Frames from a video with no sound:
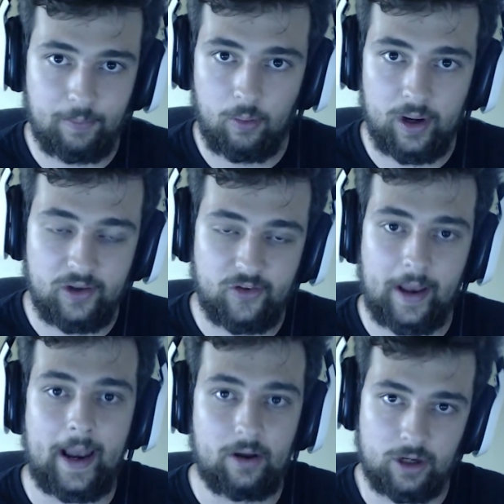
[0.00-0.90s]
points, and
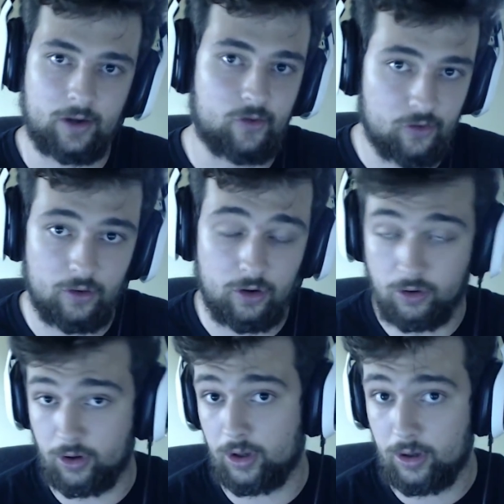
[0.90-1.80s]
now
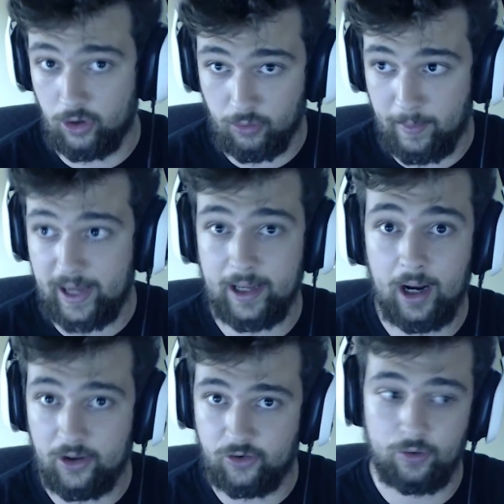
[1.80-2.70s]
your main gun
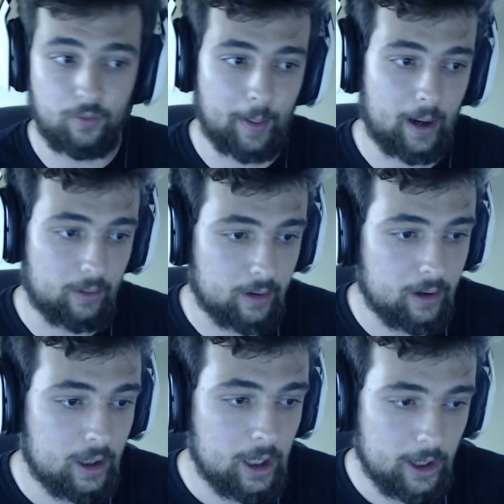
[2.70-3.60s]
is too overpowered.
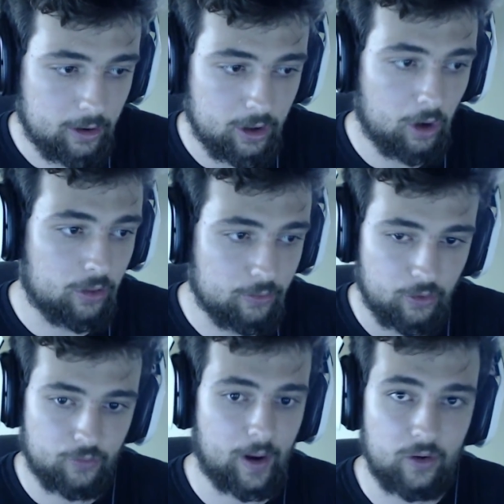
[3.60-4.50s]
You're gonna go through
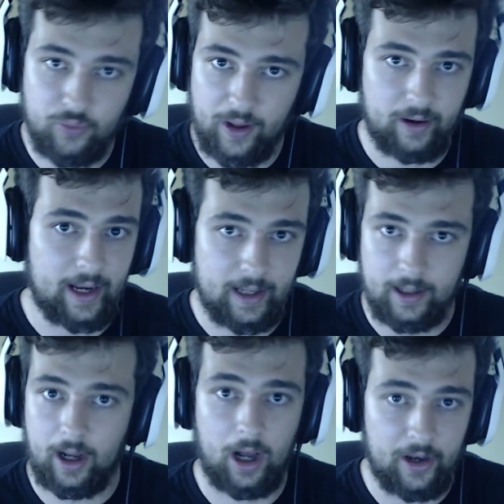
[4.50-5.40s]
those rounds without getting
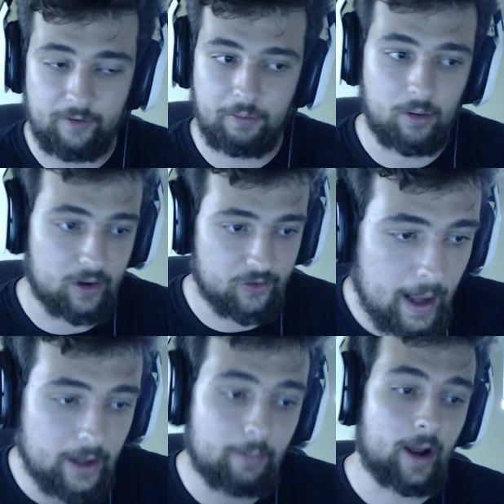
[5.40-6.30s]
enough points.
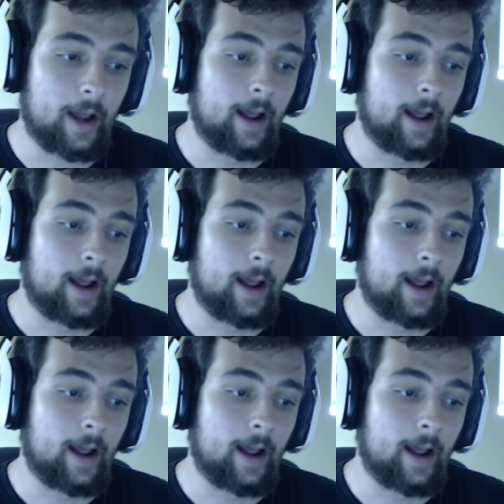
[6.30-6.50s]
Number 8,